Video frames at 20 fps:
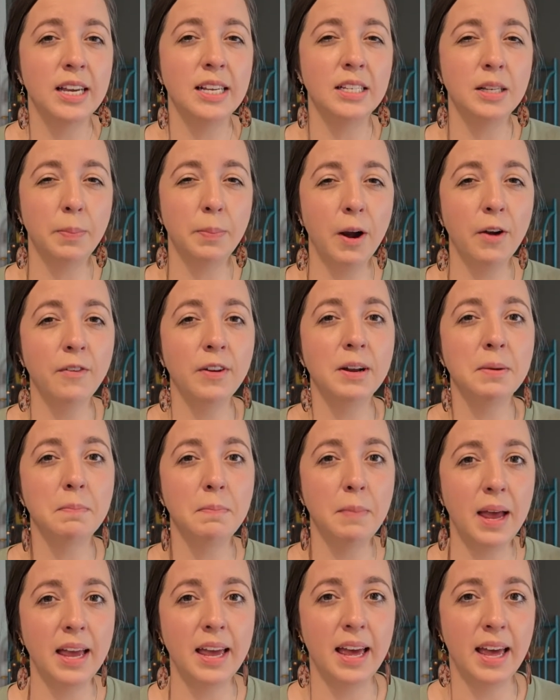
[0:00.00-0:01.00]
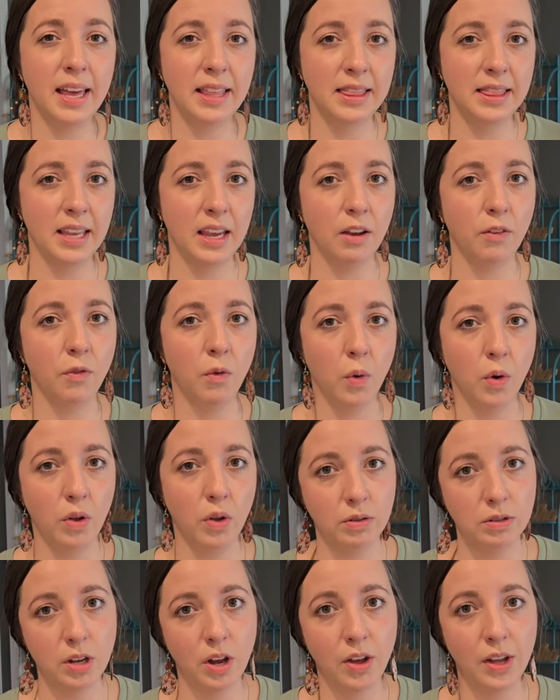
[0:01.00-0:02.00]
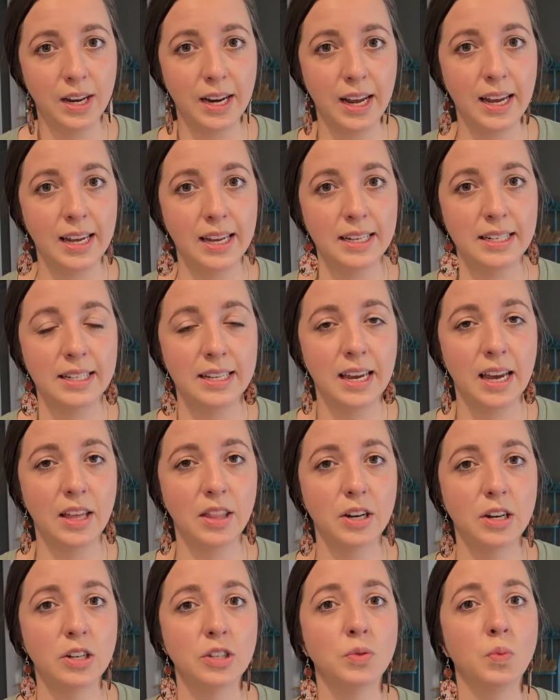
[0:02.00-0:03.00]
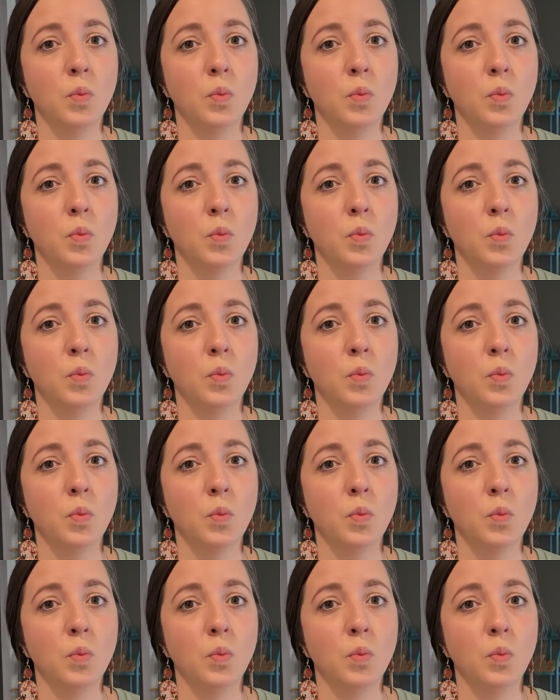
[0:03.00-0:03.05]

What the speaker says: it's the perfect make-ahead thing for those holiday get-togethers.